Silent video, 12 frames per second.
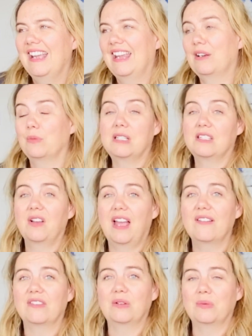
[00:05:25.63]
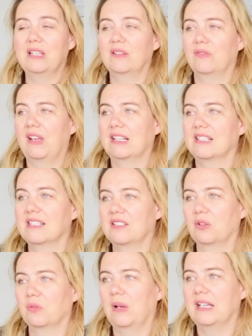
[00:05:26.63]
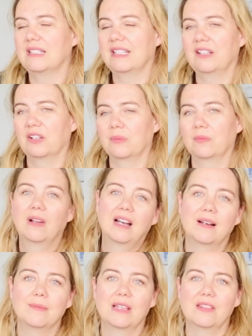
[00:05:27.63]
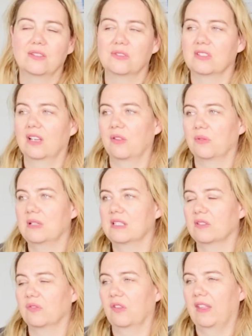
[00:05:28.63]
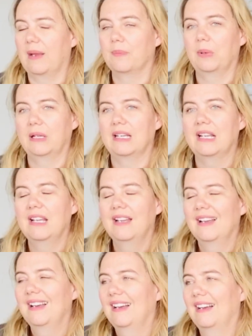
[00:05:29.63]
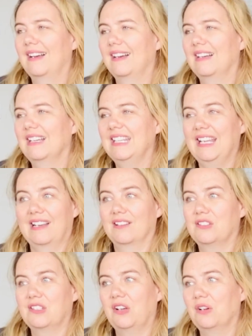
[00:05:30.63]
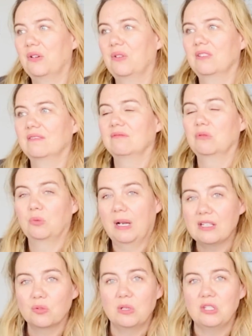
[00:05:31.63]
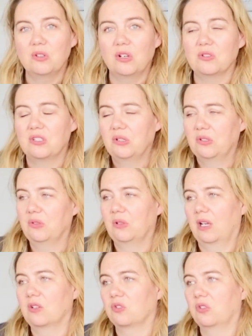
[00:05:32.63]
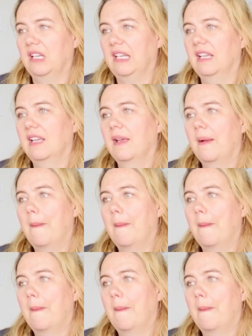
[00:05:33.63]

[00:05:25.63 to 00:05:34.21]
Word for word: and we still haven't. We in fact still rent here. Um, and there's other reasons for that, but, uh, yeah. So rent when you go to your new country,